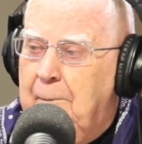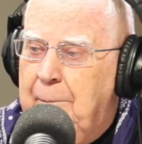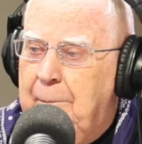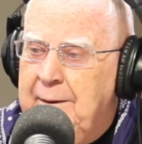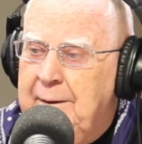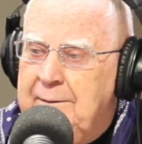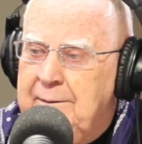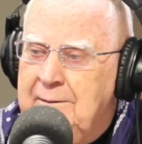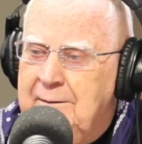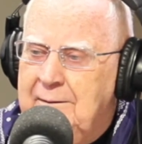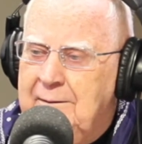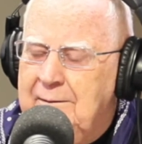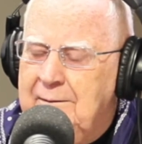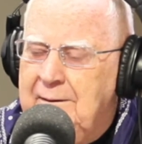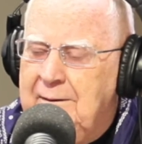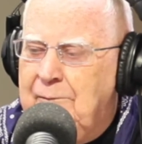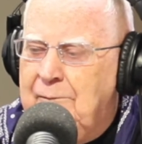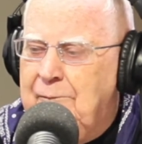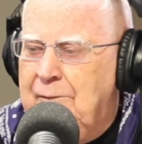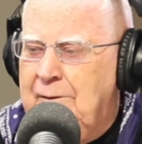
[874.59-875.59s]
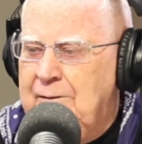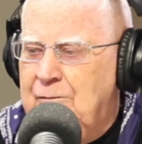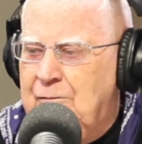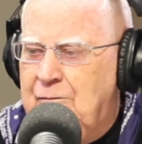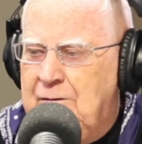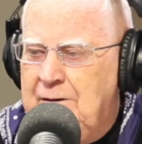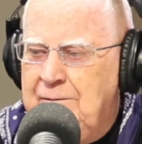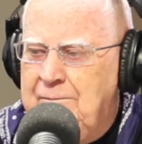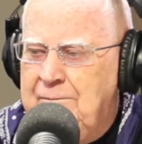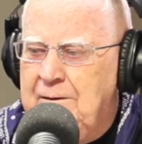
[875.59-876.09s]
but then we
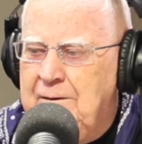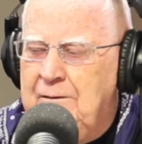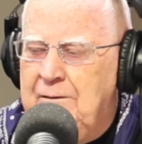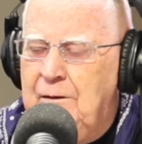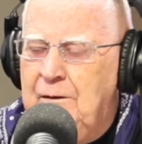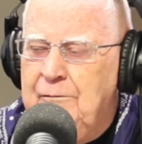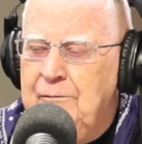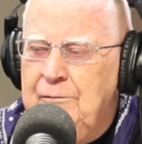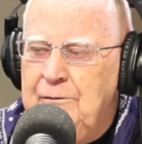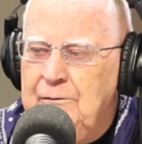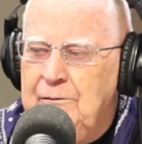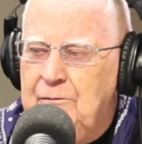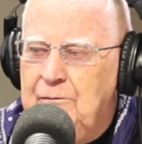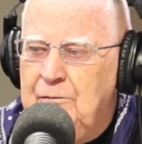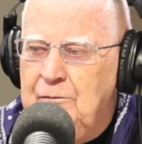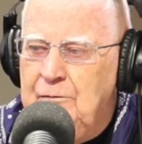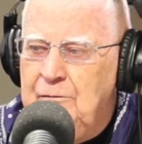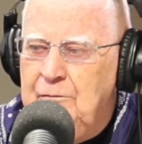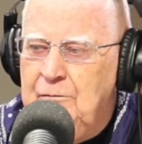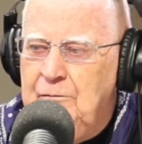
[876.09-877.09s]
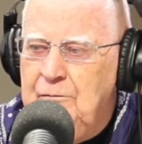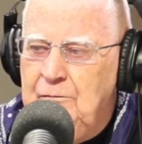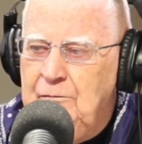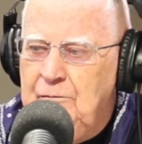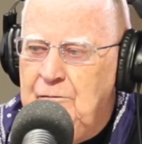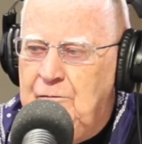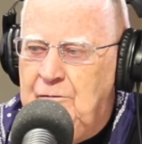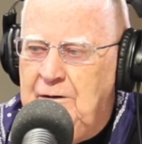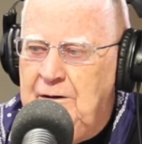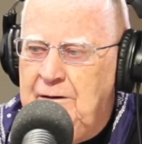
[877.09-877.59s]
shifted over to
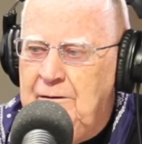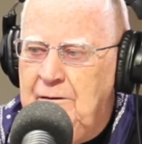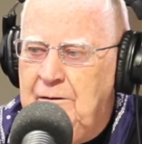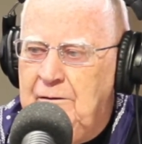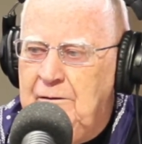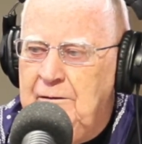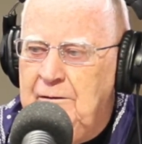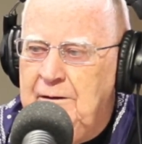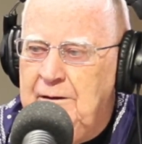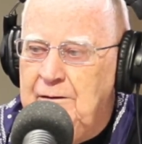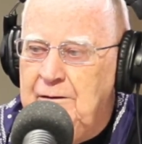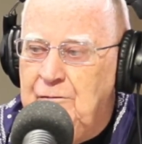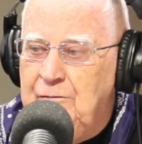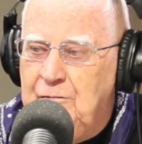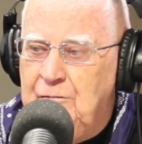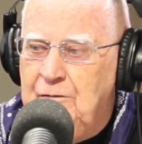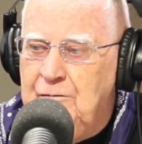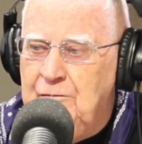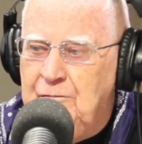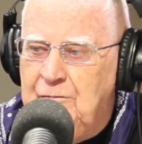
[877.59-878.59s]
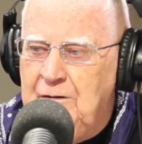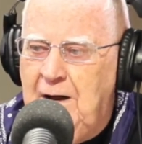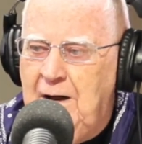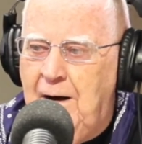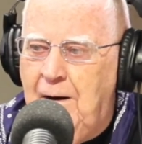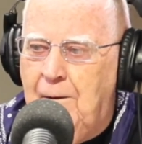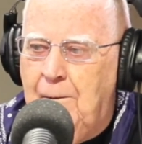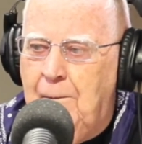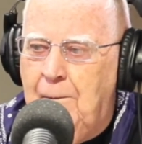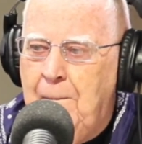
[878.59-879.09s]
Keelung and
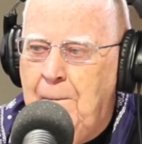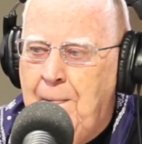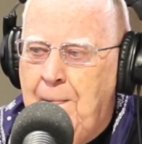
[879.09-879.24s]
Chungshao.